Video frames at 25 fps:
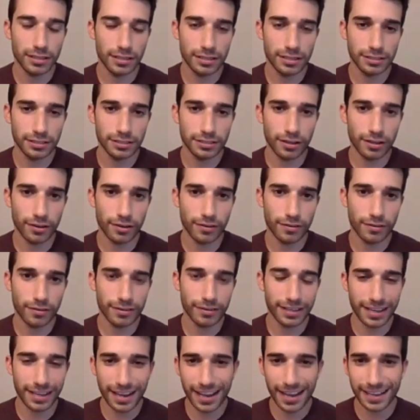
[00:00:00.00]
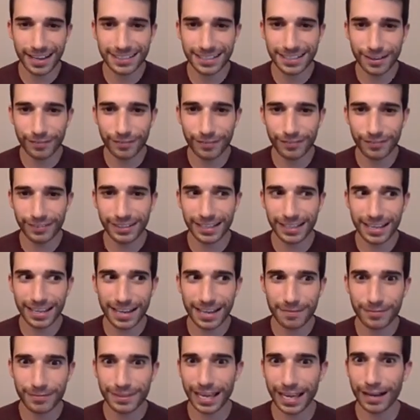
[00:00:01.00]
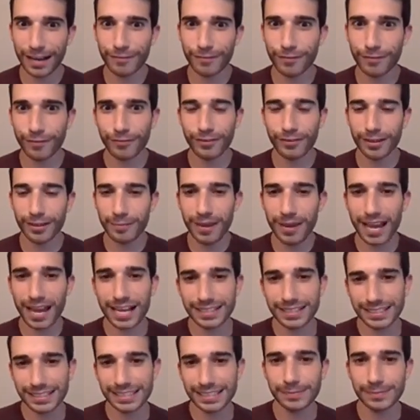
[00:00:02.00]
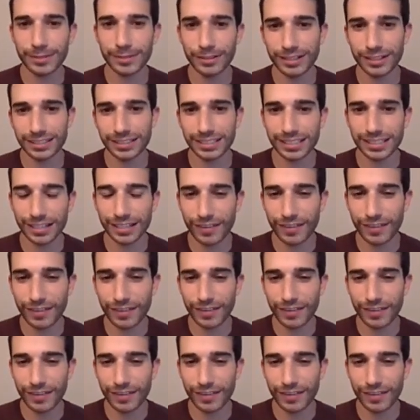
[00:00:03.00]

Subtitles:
So yeah, I definitely am thankful for the past experiences I've